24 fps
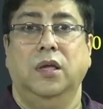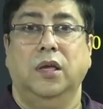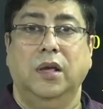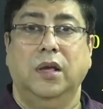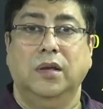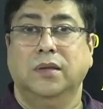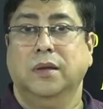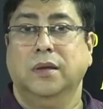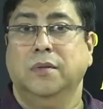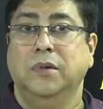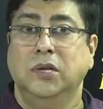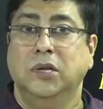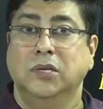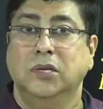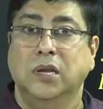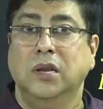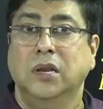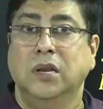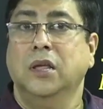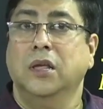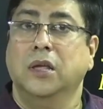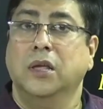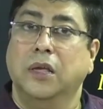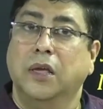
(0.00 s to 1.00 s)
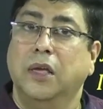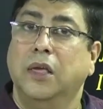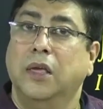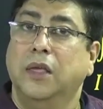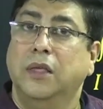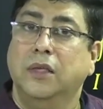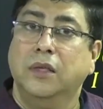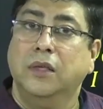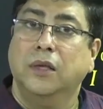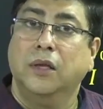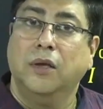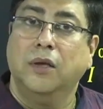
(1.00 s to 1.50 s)
examination
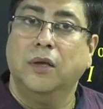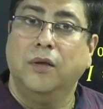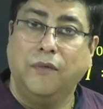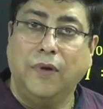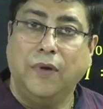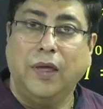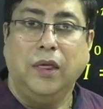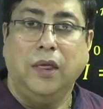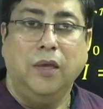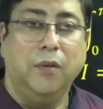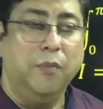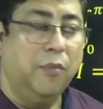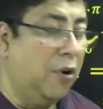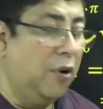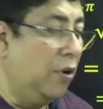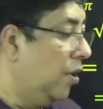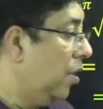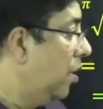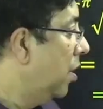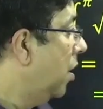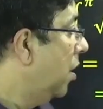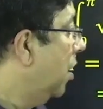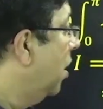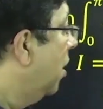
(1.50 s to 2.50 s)
is very important.